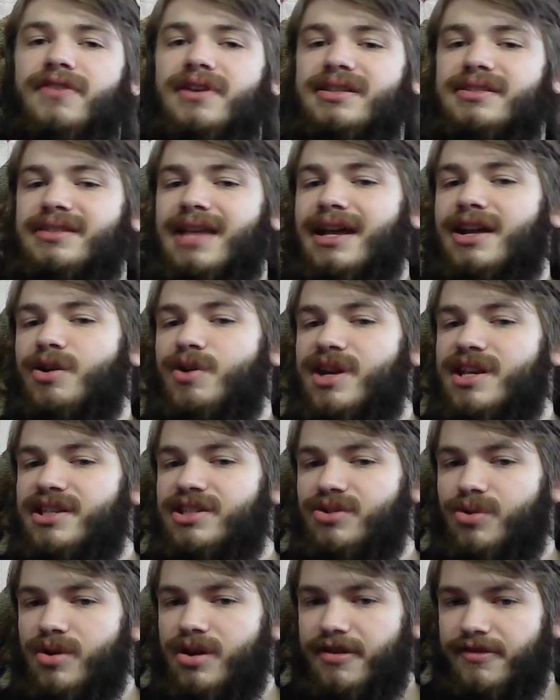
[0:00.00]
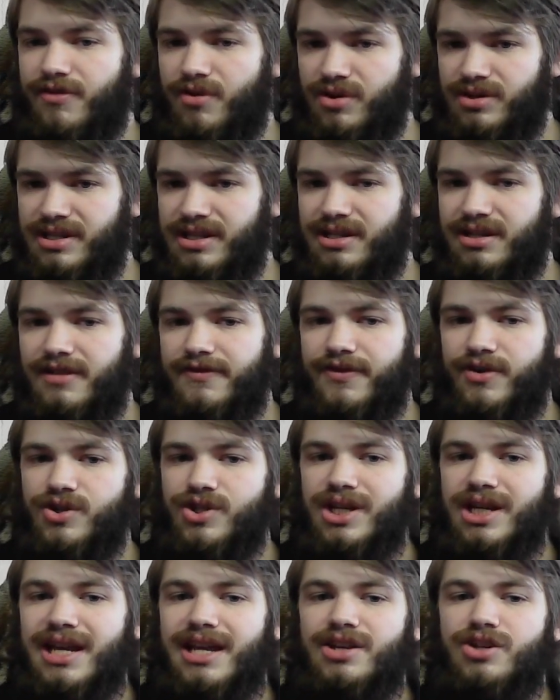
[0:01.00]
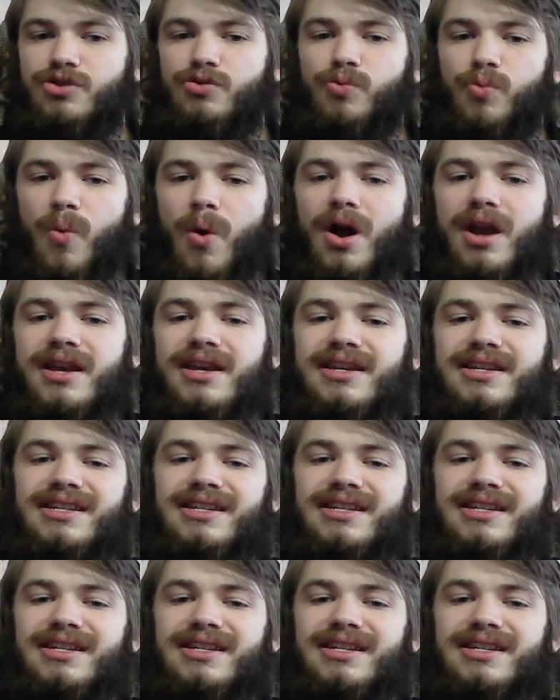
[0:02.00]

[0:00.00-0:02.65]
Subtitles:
psychohistoric forces converging into one